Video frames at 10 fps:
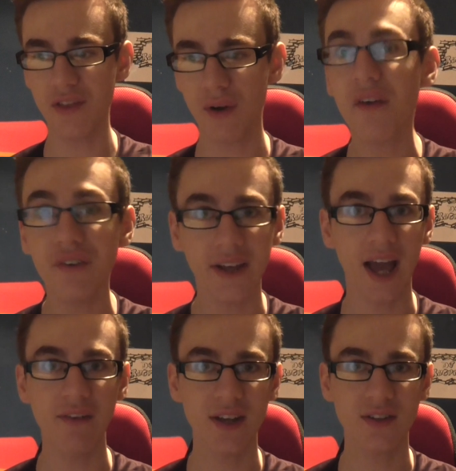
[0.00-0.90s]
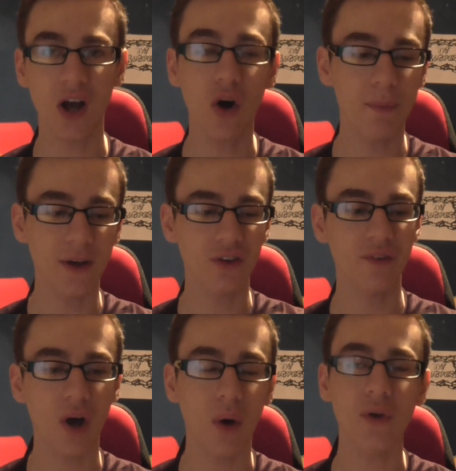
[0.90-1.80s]
then the referee gave it as a goal because
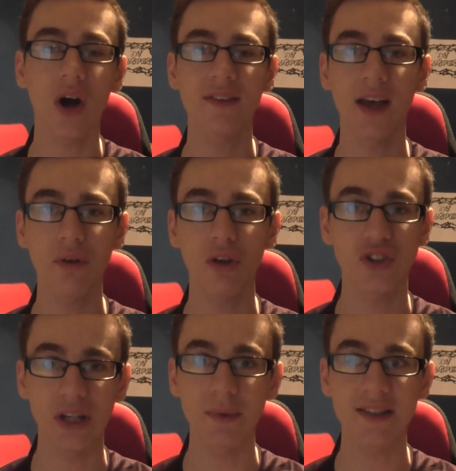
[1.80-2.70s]
of goal 9 technology.